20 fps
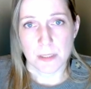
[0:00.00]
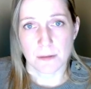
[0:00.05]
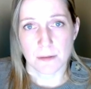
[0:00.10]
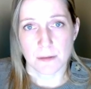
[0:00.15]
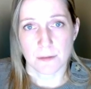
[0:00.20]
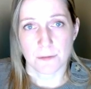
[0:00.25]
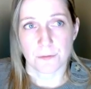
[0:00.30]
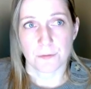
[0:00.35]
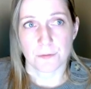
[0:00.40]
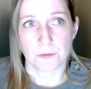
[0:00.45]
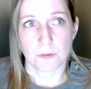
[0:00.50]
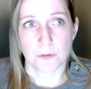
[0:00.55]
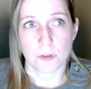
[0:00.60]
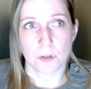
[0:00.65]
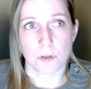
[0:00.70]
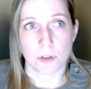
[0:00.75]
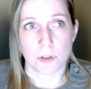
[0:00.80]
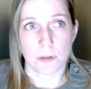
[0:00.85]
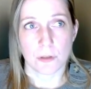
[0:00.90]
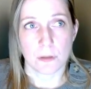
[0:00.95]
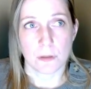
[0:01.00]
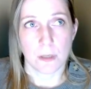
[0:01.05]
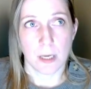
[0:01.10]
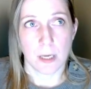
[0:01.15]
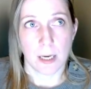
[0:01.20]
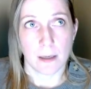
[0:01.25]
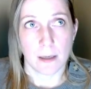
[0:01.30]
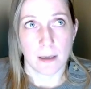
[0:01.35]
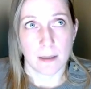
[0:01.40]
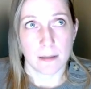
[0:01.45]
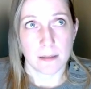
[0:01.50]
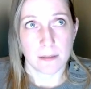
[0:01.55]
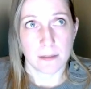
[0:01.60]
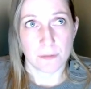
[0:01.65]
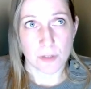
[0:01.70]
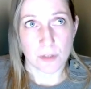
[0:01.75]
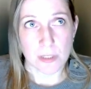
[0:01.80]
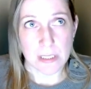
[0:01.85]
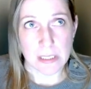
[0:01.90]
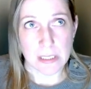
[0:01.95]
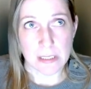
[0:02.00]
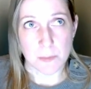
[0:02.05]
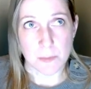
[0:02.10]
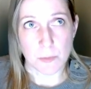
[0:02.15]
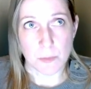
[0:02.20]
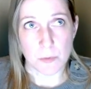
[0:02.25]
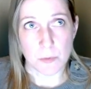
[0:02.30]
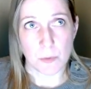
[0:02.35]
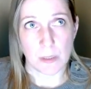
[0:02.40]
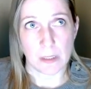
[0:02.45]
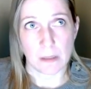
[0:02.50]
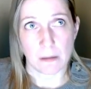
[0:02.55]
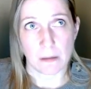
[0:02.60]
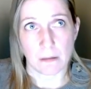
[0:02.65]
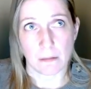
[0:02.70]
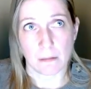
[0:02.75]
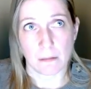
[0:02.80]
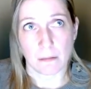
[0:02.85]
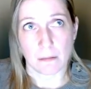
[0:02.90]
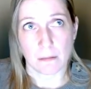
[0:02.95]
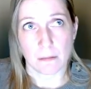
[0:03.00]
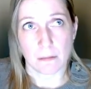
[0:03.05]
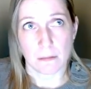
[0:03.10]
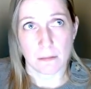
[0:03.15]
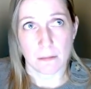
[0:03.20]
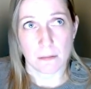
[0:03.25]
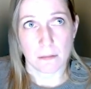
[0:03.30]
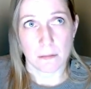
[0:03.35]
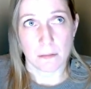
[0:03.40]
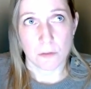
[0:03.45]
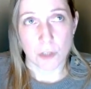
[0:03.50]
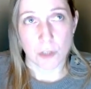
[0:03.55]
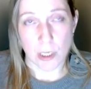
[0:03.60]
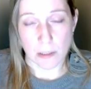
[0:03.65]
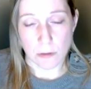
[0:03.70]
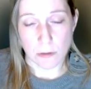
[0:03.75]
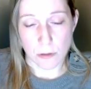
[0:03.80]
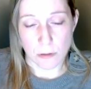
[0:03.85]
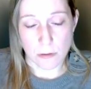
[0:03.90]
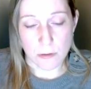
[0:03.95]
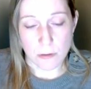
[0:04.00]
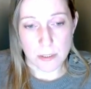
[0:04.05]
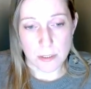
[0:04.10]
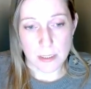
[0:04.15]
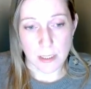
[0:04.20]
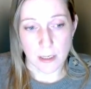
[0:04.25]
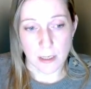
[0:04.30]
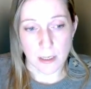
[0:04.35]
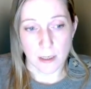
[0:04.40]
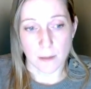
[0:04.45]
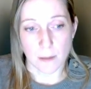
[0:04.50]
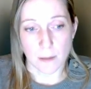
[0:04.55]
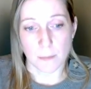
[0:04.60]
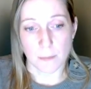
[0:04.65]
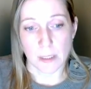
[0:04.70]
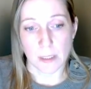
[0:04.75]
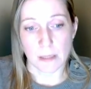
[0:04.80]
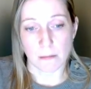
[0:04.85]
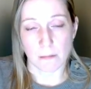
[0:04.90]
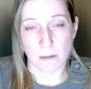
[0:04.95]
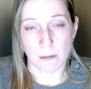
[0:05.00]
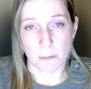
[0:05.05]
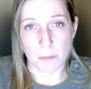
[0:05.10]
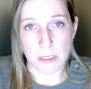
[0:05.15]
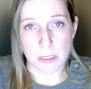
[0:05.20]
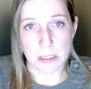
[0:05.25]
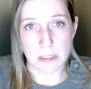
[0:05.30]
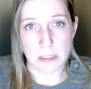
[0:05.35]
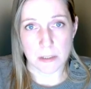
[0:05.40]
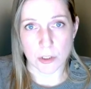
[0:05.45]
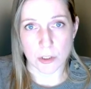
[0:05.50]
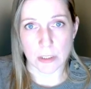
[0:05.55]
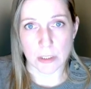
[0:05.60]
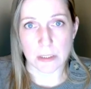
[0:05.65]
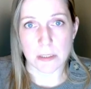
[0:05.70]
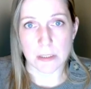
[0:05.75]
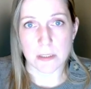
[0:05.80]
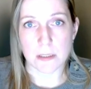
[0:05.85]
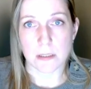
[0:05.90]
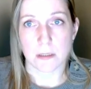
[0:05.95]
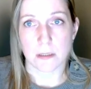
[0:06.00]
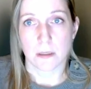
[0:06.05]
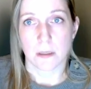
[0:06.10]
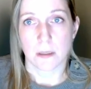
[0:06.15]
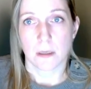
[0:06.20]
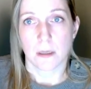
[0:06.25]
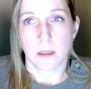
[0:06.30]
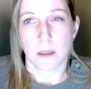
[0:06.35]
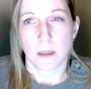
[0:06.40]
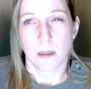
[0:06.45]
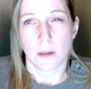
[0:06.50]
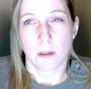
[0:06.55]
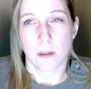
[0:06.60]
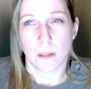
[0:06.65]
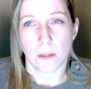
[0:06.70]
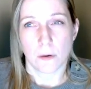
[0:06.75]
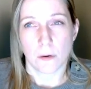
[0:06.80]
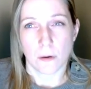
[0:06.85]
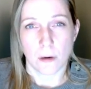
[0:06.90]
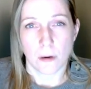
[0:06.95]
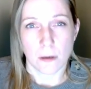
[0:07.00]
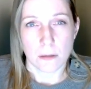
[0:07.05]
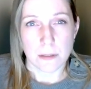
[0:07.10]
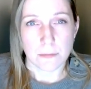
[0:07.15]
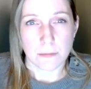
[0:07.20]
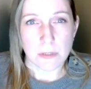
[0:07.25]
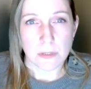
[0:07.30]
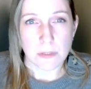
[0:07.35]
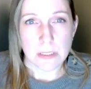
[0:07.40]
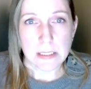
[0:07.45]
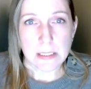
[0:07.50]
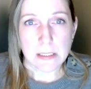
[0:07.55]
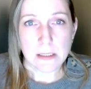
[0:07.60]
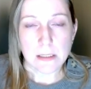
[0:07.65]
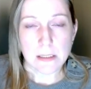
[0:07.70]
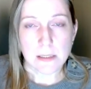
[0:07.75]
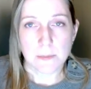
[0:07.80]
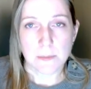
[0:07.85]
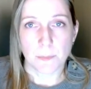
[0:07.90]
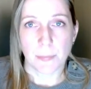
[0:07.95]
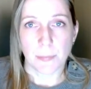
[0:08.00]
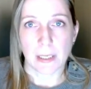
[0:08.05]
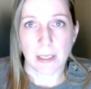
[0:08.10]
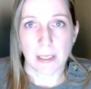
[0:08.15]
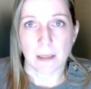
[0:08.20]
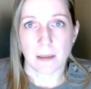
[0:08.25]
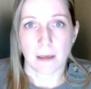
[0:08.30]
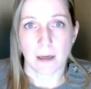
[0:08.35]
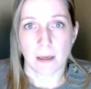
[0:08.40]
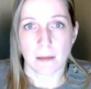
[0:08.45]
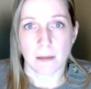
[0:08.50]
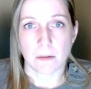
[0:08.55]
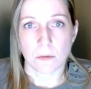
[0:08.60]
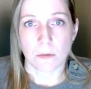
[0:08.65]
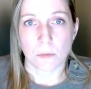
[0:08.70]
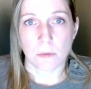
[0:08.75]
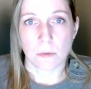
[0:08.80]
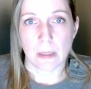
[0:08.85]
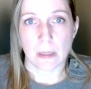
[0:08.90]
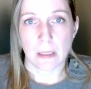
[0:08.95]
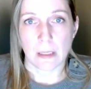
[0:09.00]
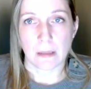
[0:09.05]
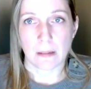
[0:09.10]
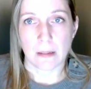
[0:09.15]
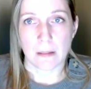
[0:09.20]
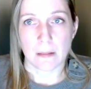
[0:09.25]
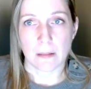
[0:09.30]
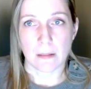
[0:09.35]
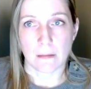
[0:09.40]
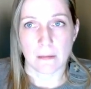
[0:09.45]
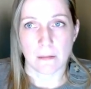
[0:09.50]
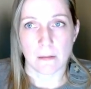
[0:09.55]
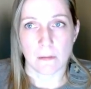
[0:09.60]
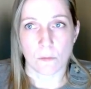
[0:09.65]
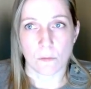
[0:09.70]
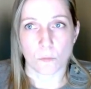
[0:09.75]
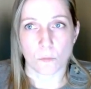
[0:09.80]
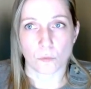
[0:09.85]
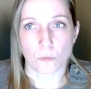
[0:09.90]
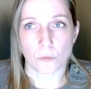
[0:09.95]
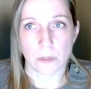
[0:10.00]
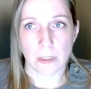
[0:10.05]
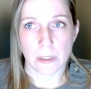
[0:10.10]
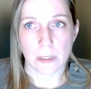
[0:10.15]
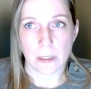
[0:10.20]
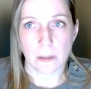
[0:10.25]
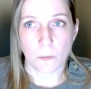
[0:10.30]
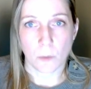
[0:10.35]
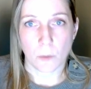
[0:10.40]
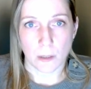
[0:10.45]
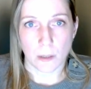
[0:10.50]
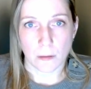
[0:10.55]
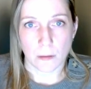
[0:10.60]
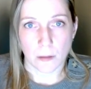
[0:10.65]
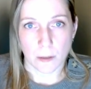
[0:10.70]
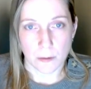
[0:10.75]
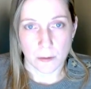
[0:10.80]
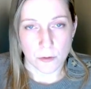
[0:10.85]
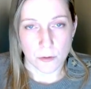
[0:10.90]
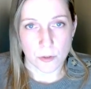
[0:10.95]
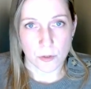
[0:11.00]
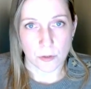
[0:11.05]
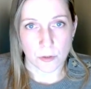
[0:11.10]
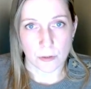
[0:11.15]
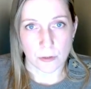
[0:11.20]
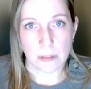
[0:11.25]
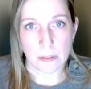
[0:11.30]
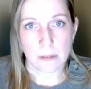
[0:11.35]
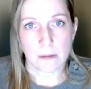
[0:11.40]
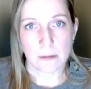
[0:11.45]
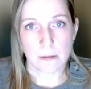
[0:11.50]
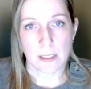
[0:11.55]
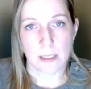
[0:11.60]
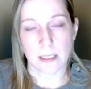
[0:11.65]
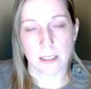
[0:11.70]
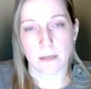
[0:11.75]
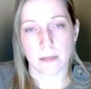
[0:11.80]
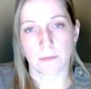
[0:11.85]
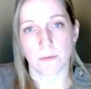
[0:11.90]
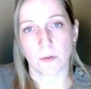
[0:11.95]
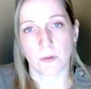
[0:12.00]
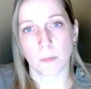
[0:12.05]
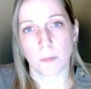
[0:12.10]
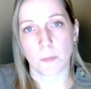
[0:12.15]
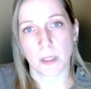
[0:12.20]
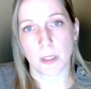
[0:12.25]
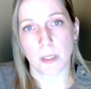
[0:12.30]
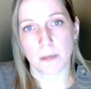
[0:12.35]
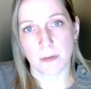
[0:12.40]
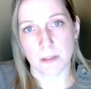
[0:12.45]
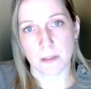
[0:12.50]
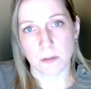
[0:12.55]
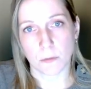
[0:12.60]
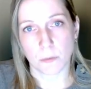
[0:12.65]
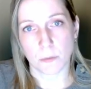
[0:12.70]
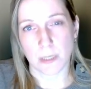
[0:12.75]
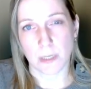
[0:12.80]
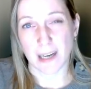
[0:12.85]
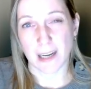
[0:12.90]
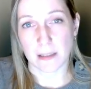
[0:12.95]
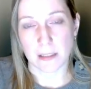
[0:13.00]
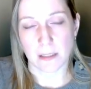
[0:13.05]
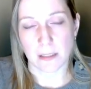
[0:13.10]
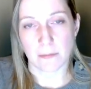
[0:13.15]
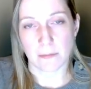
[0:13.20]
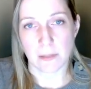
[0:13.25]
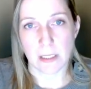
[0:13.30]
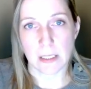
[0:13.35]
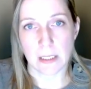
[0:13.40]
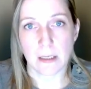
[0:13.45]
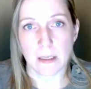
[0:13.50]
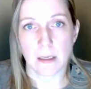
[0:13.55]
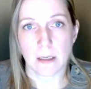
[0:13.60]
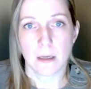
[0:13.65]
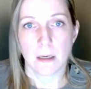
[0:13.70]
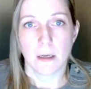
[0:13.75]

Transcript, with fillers: of uh, differences between genders, um, in some conditions, there are differences, but I don't think that this is really well understood. Like for the blood vessel reactivity,